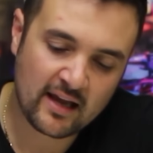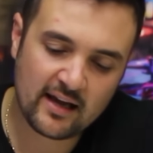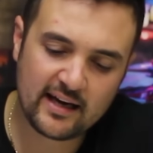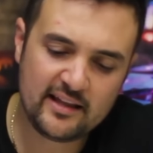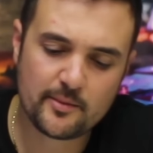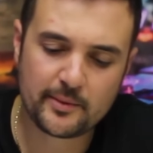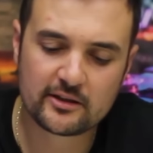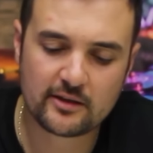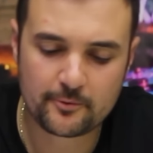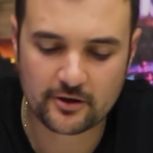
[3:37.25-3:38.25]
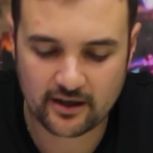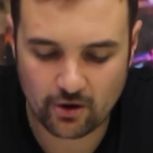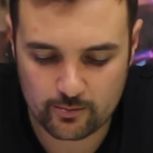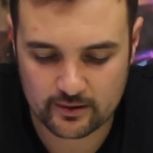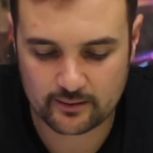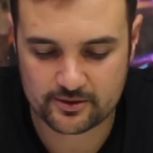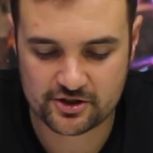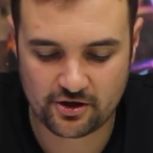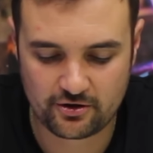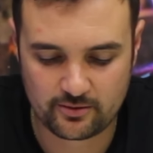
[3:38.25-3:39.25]
uh, in the middle, I'm not going to open it up to
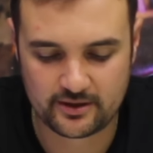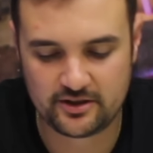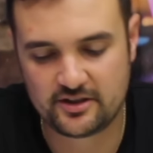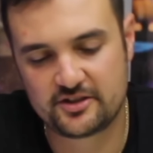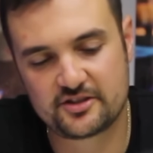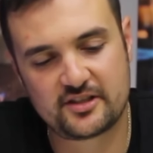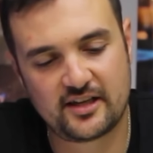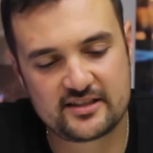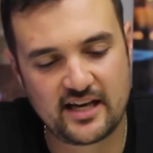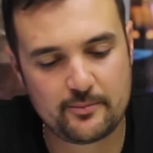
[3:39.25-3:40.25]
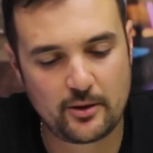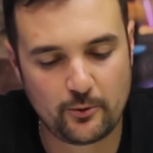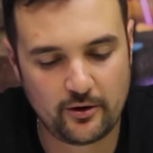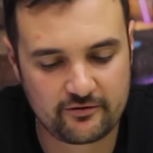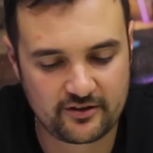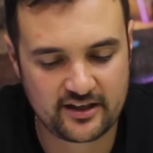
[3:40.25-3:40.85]
show you, but you can just uh, take my word for